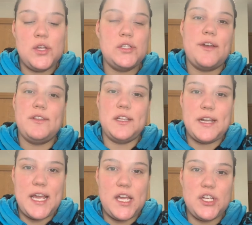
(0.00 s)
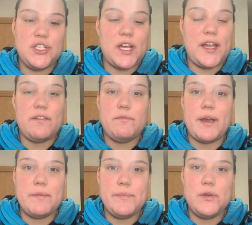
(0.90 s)
So I have Laneige, I have
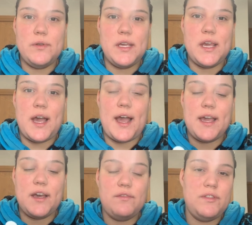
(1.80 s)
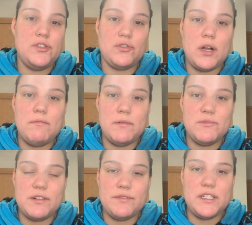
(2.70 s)
Bite Beauty, I have the scrub from
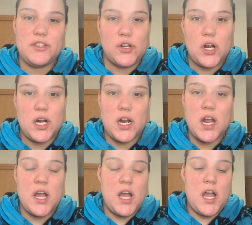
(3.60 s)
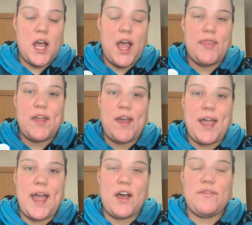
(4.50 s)
Jeffree Star, and then I
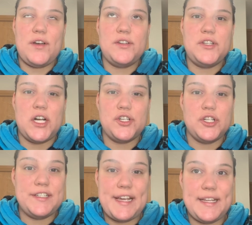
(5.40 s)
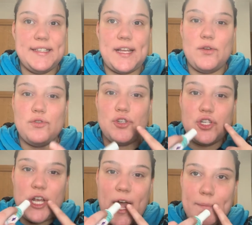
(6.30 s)
have Dr. Dan's like
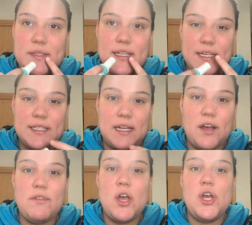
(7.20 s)
chapstick stuff.